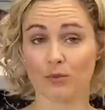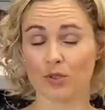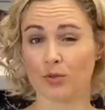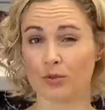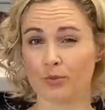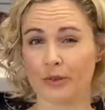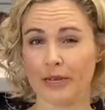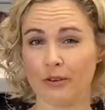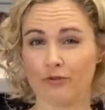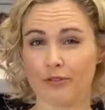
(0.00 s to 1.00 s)
also
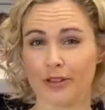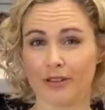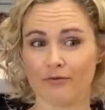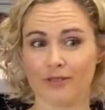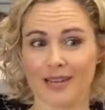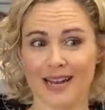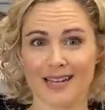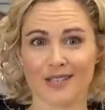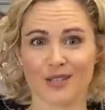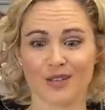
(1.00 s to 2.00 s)
be really, really
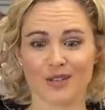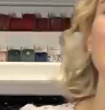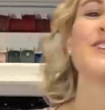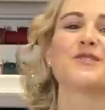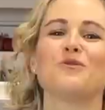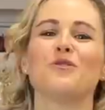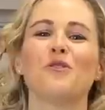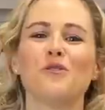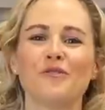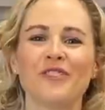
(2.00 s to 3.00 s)
nice too. So
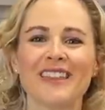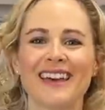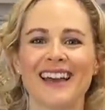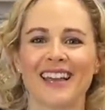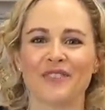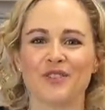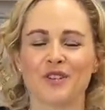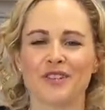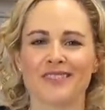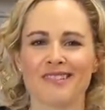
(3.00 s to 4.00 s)
hopefully that gives
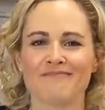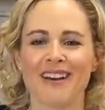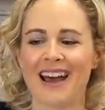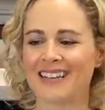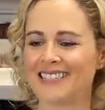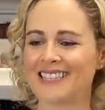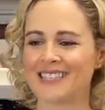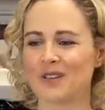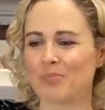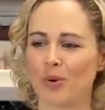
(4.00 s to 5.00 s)
you some
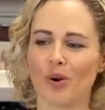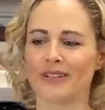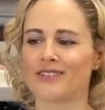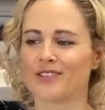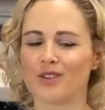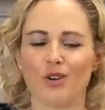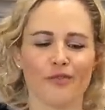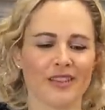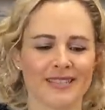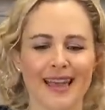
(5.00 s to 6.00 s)
ideas and pointers
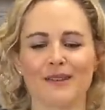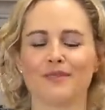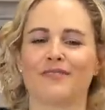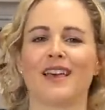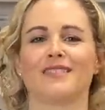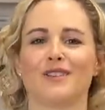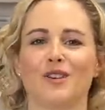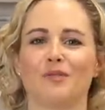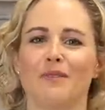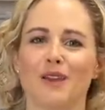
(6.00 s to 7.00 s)
of the types of things that you
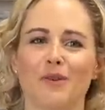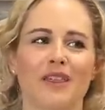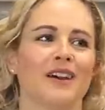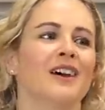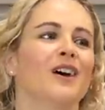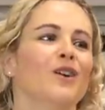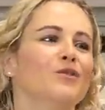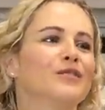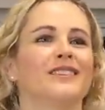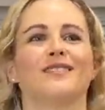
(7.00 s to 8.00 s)
could make with it.
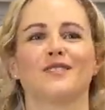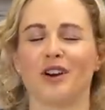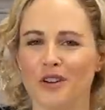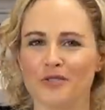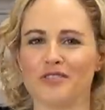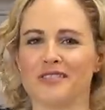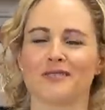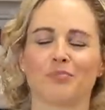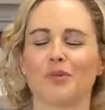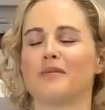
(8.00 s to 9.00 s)
Obviously there's
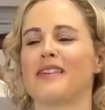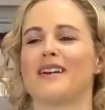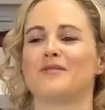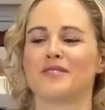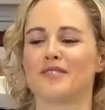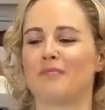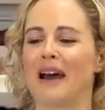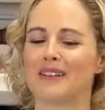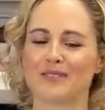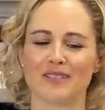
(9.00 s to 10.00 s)
hundreds, probably thousands of
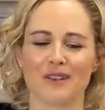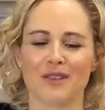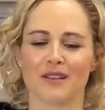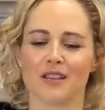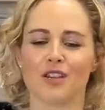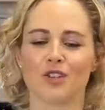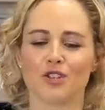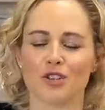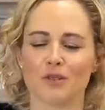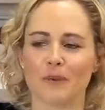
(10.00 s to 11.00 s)
patterns out there that you could
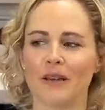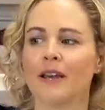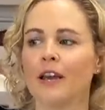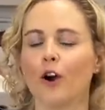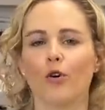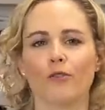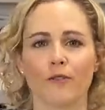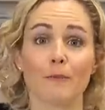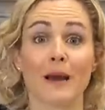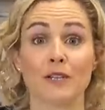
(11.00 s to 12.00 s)
use, but
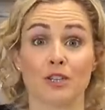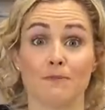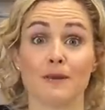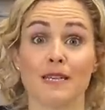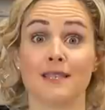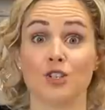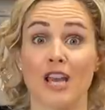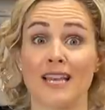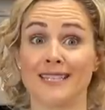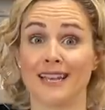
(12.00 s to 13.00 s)
hopefully by just me
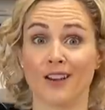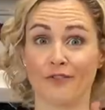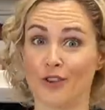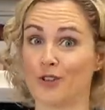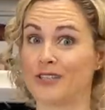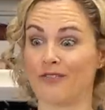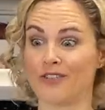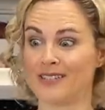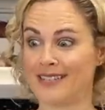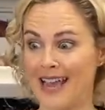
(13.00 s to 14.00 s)
suggesting a few
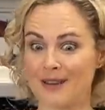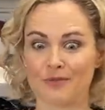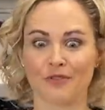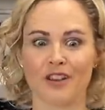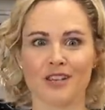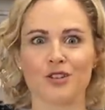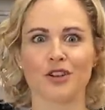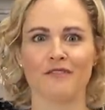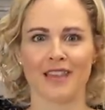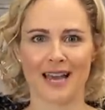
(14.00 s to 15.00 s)
different types for each
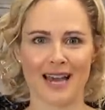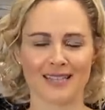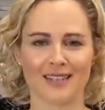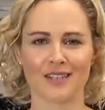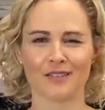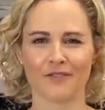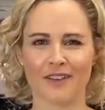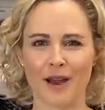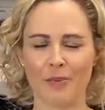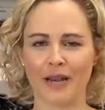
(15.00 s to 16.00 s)
of the categories of
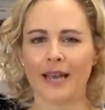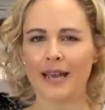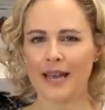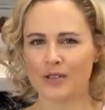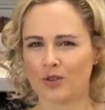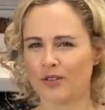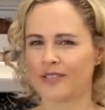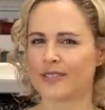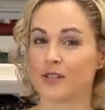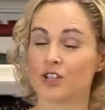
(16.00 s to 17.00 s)
fabric, it sort of
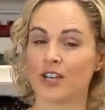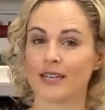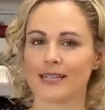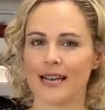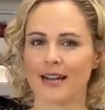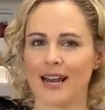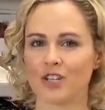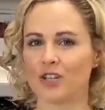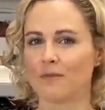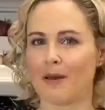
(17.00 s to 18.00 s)
steers you in a
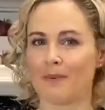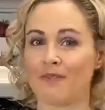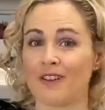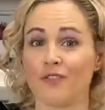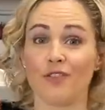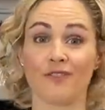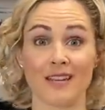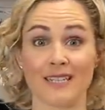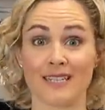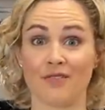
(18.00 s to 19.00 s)
direction. And maybe even if you
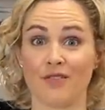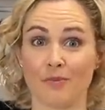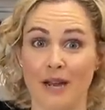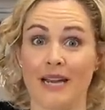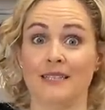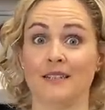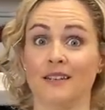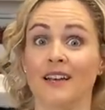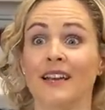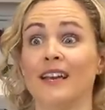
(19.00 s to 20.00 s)
find a different
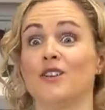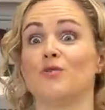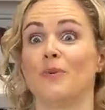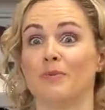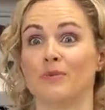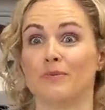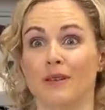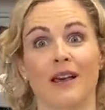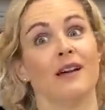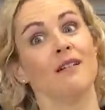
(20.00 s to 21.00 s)
pattern, you'll be able to
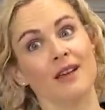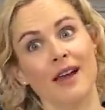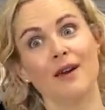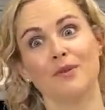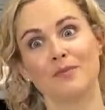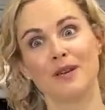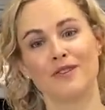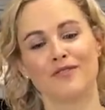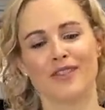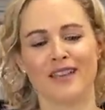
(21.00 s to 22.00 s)
be like, oh yeah, it would be
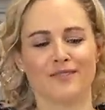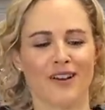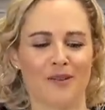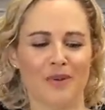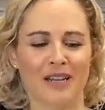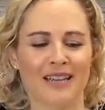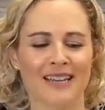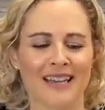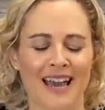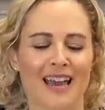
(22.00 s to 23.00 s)
good for this fabric,
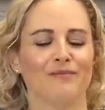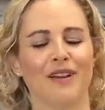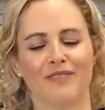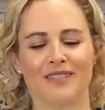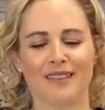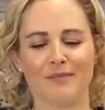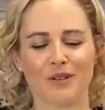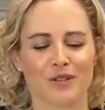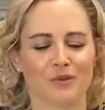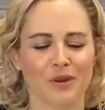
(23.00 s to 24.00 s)
if it's
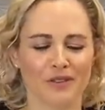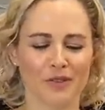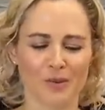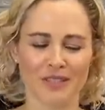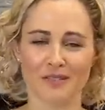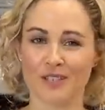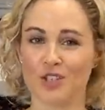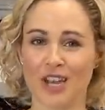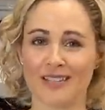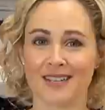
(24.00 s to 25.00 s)
similar to one of the ones I've
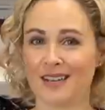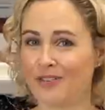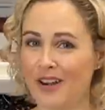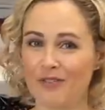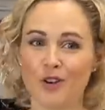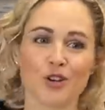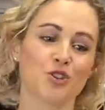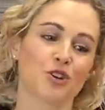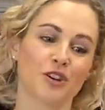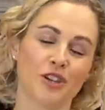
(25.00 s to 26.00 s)
suggested. If you're ever not
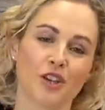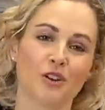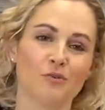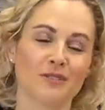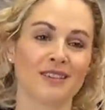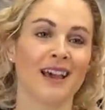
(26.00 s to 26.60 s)
sure, you can always